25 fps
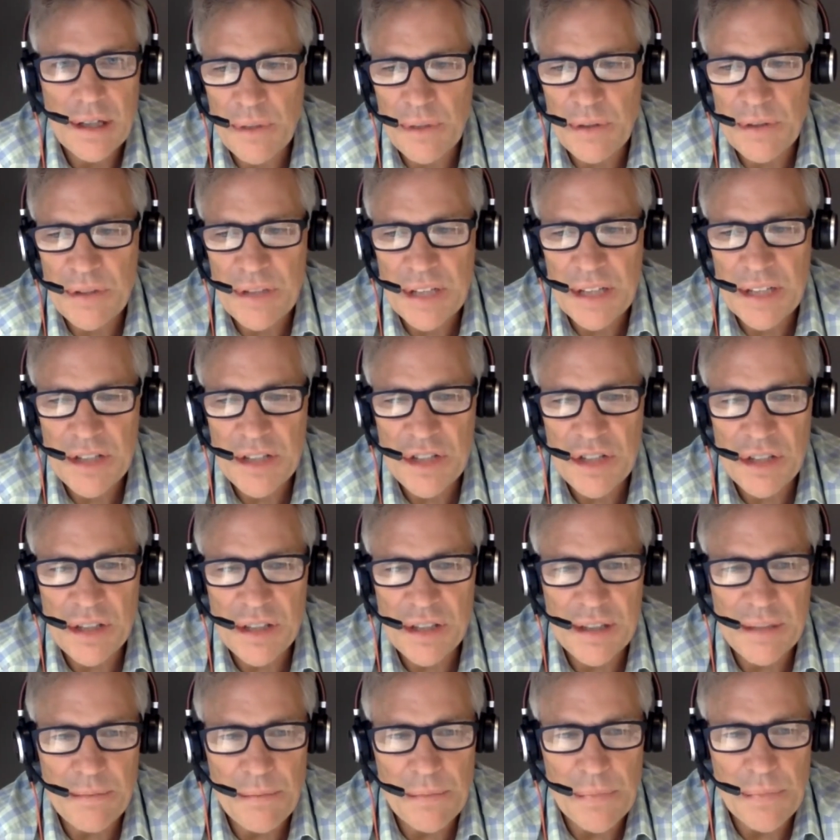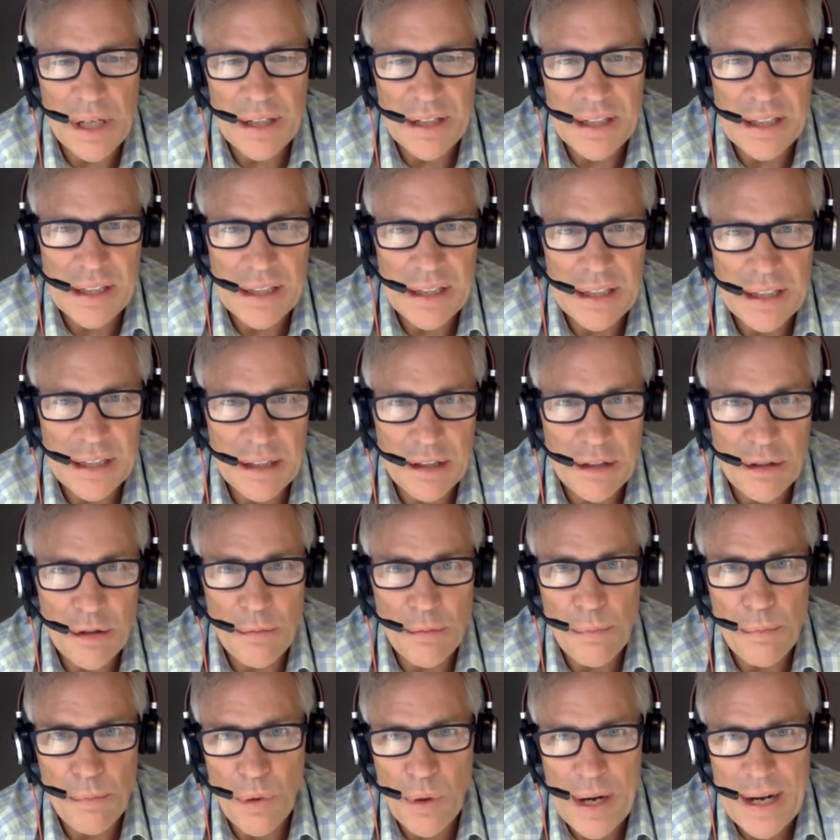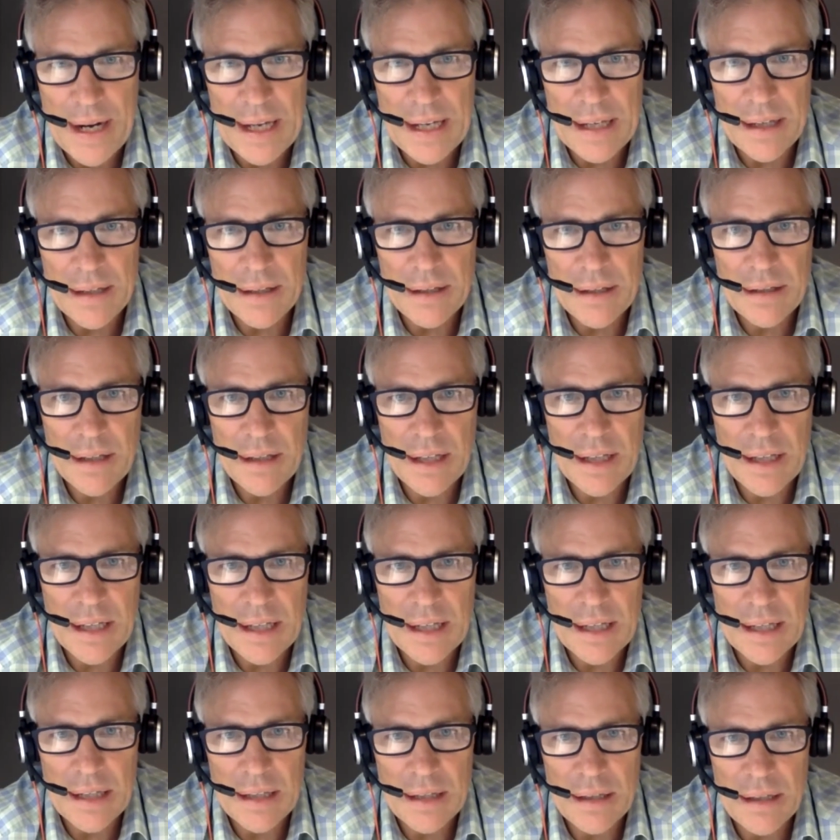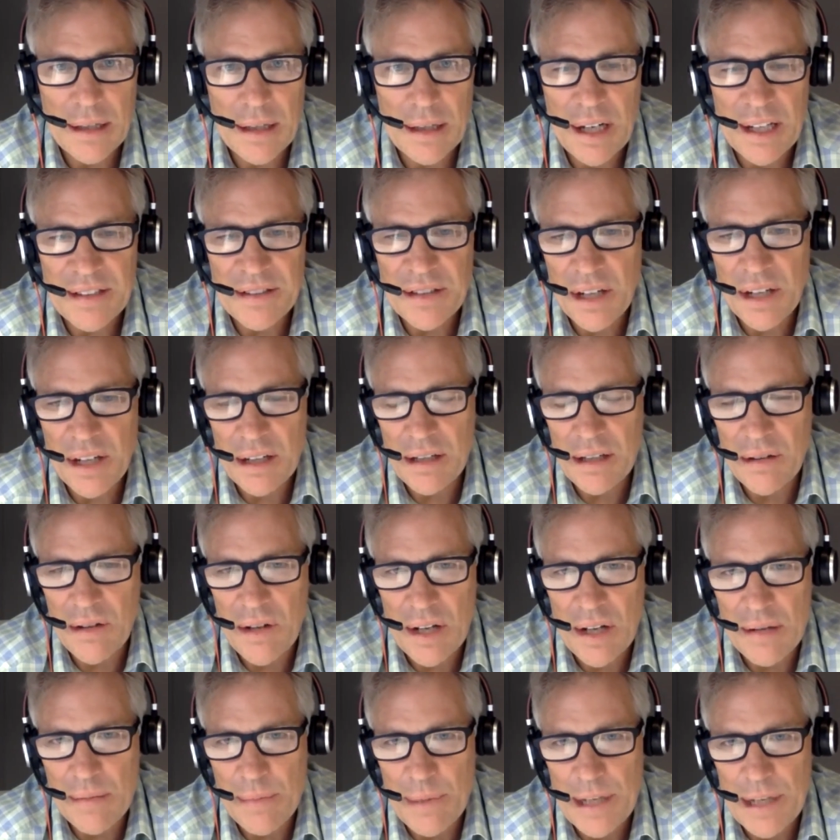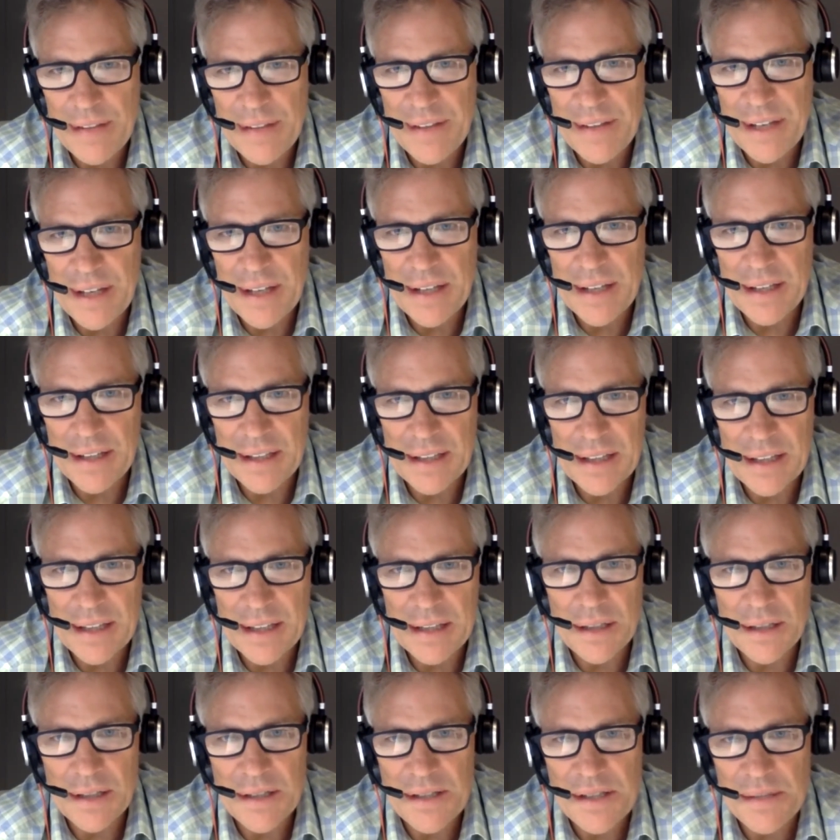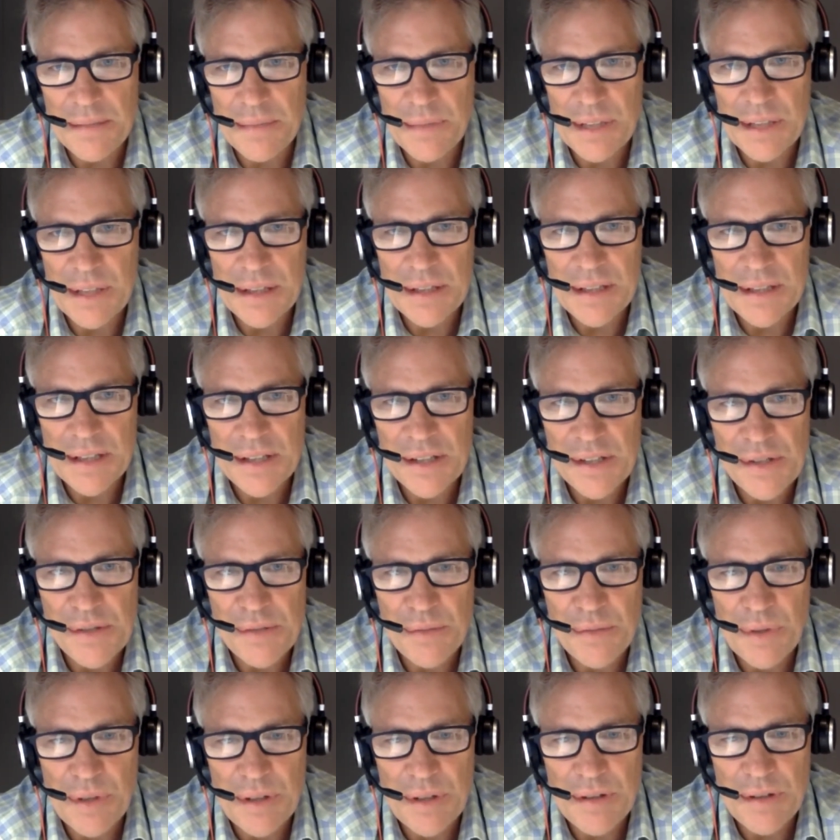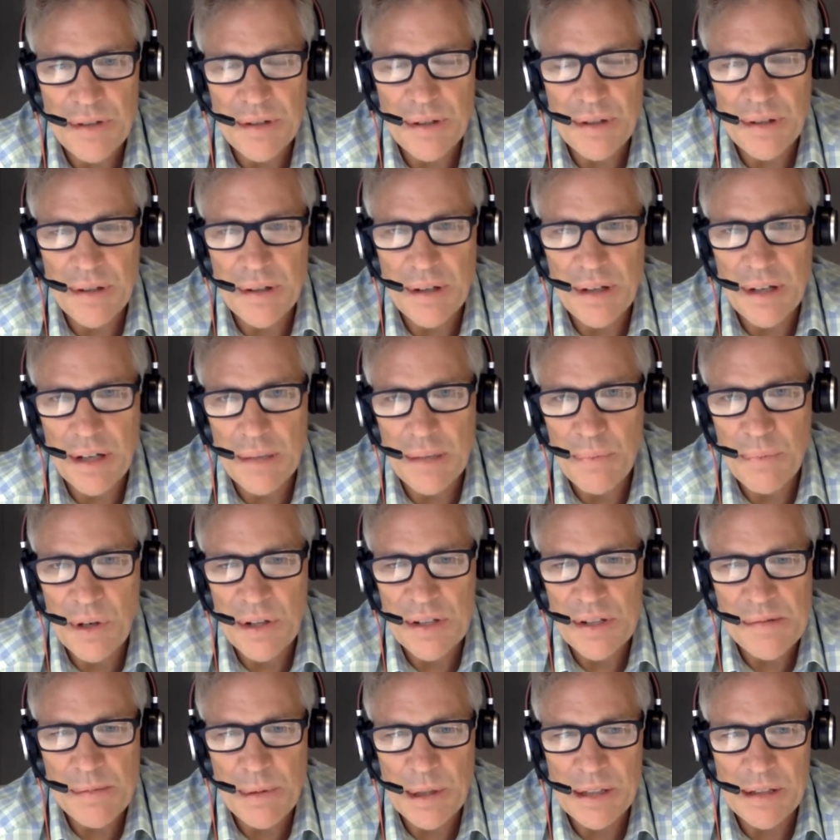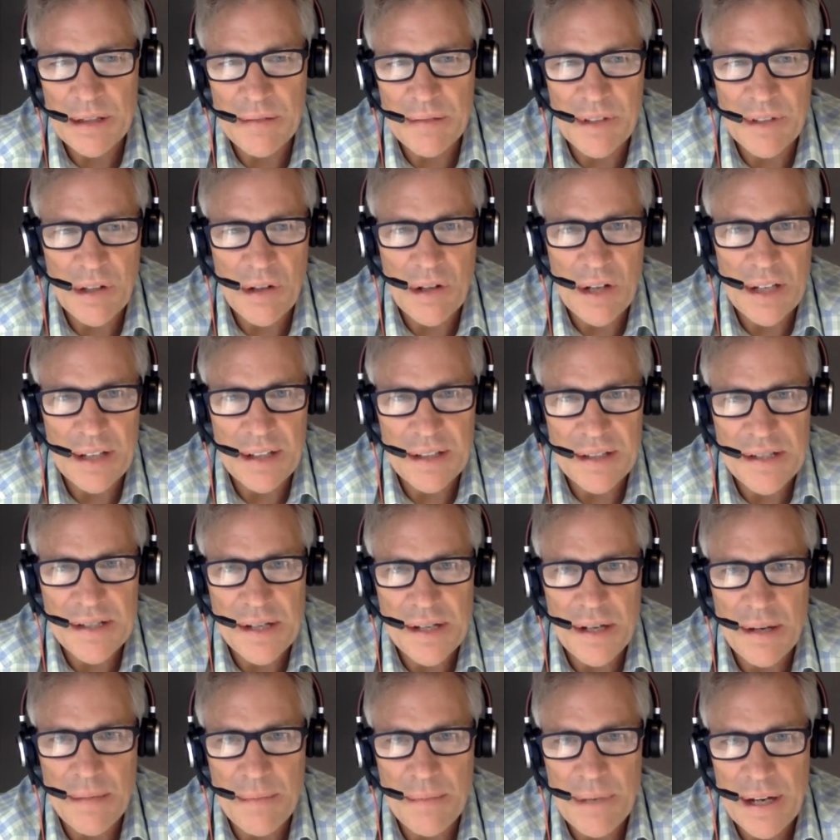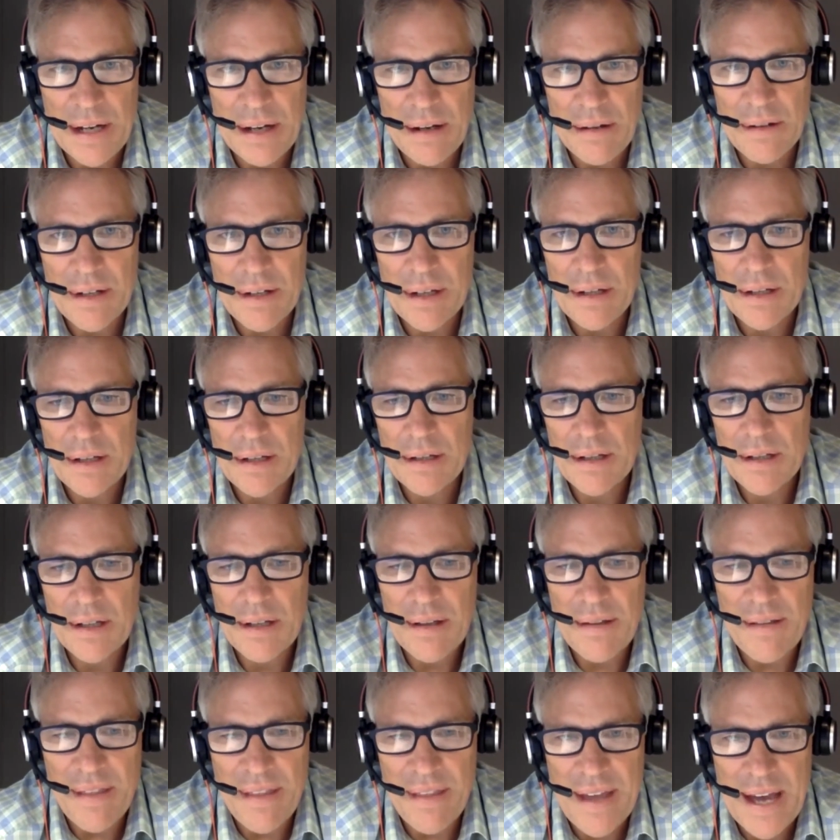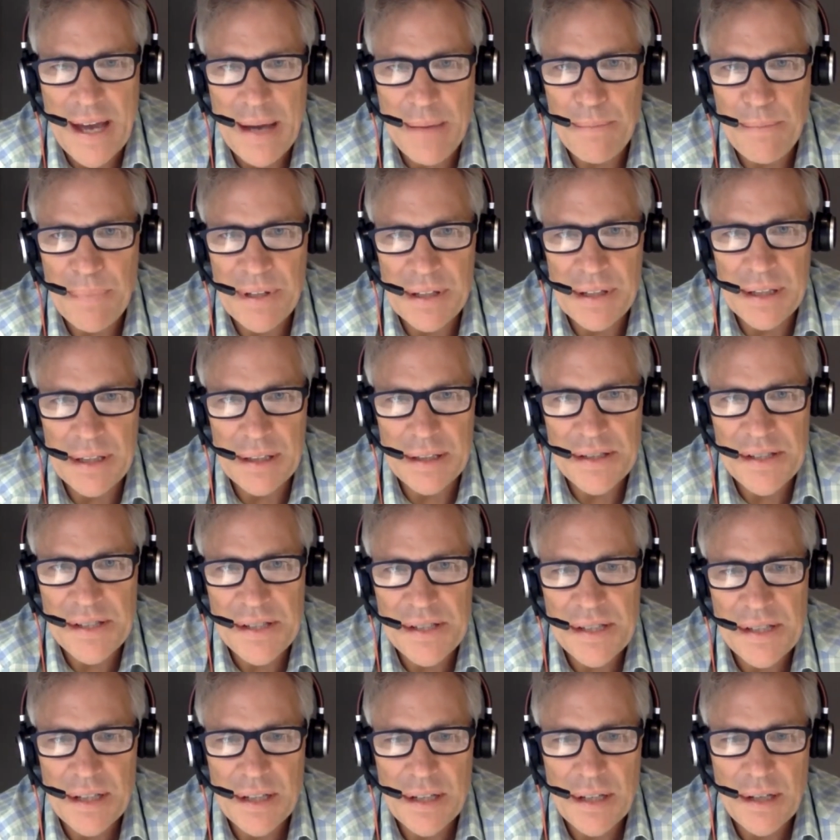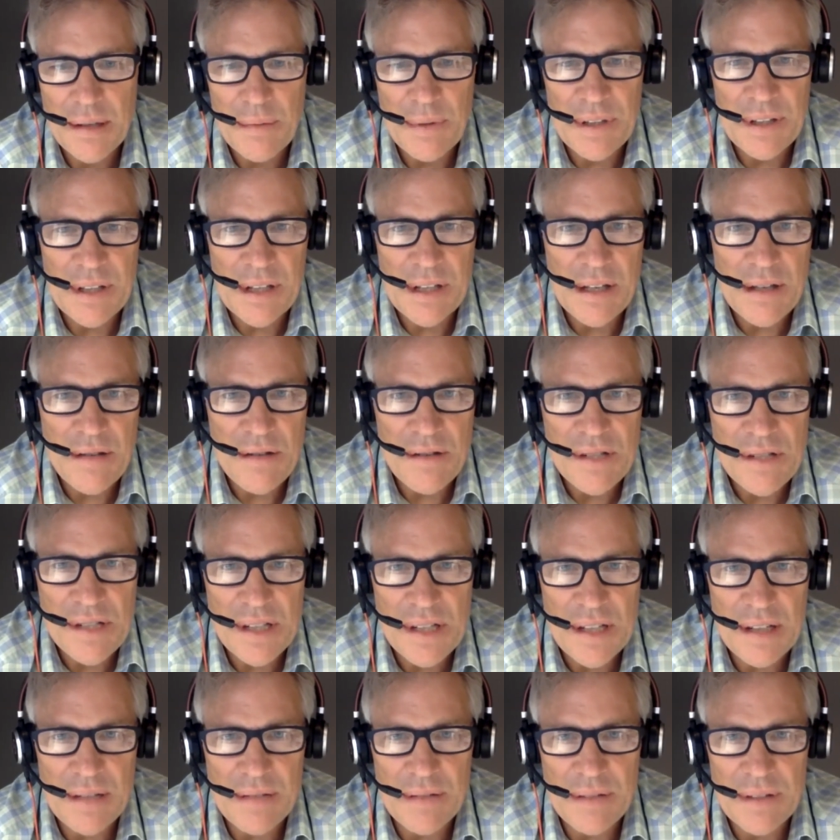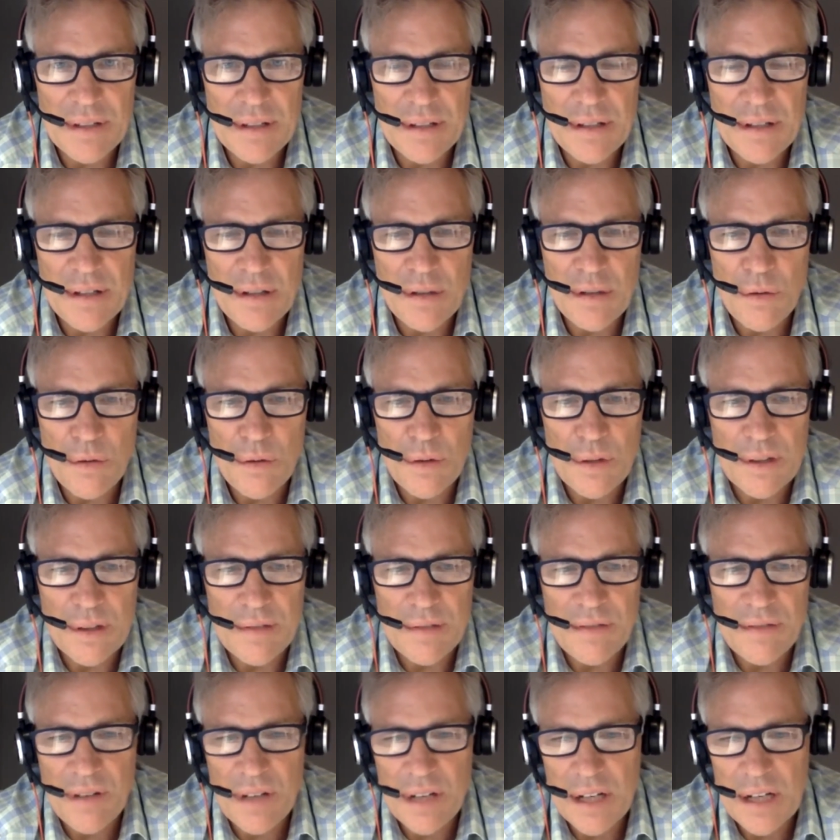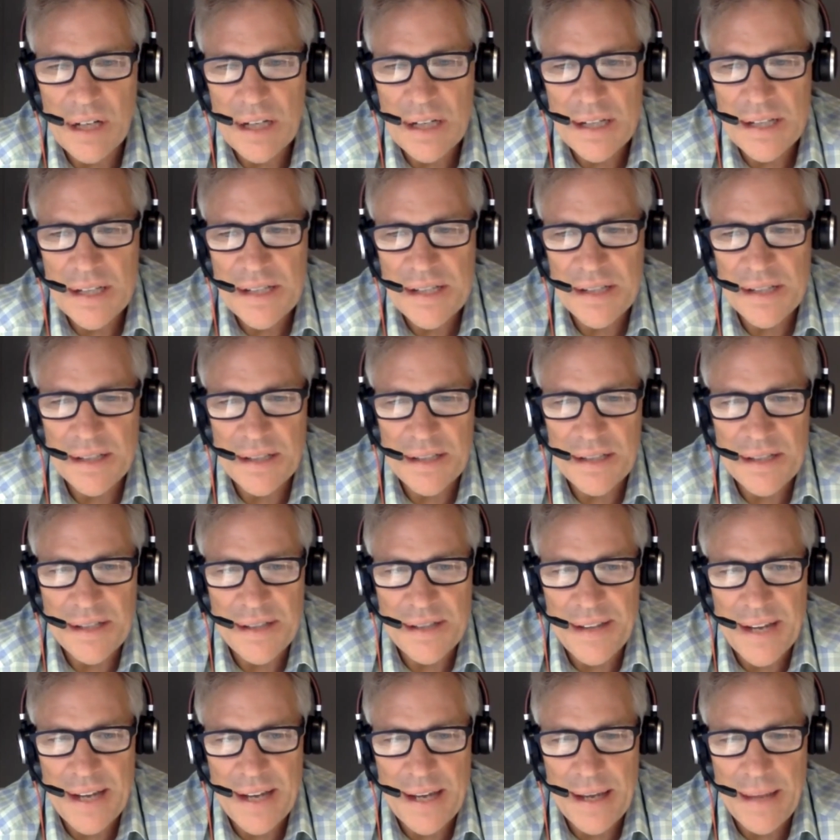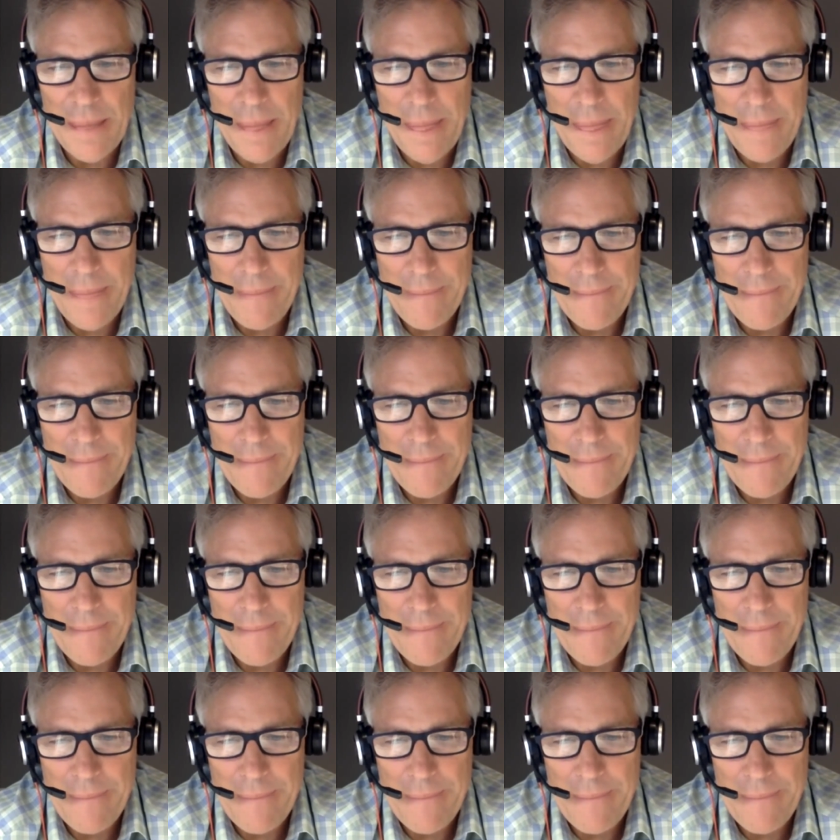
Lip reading: potentially muddying your brand? And I talk a lot about that and I get into some details with prospective clients about that piece. But the other side of it, the coin for us is that